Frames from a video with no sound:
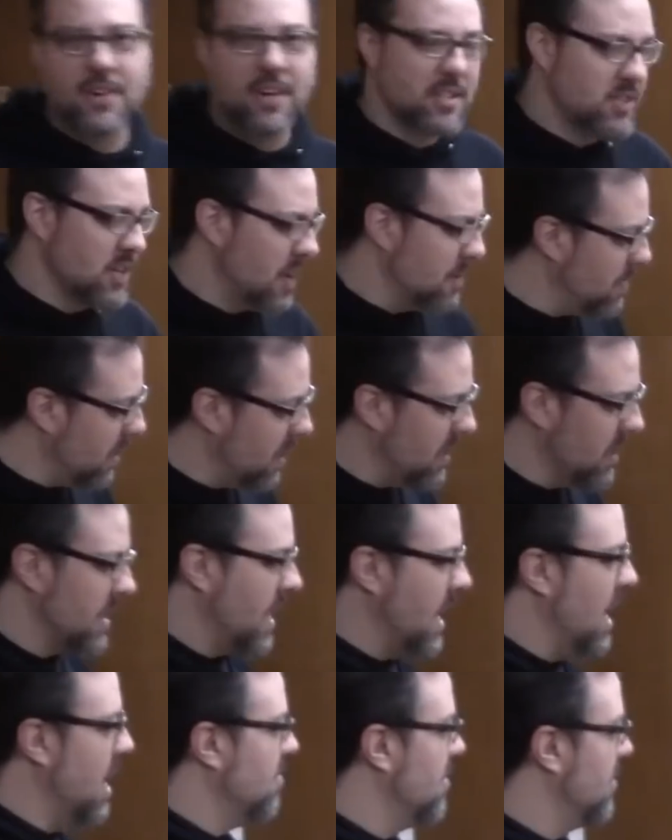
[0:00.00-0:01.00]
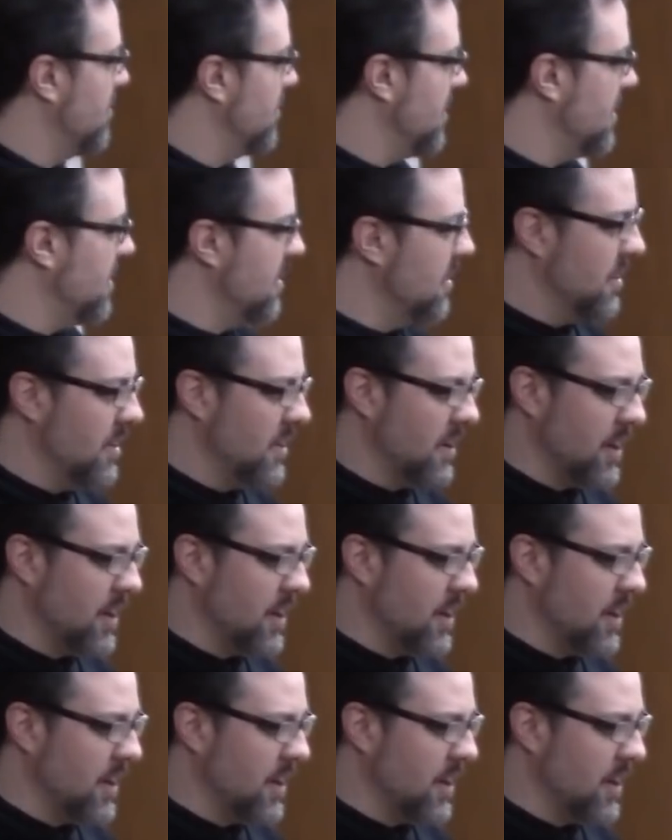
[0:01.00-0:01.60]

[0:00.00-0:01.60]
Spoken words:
I saw punk albums in here,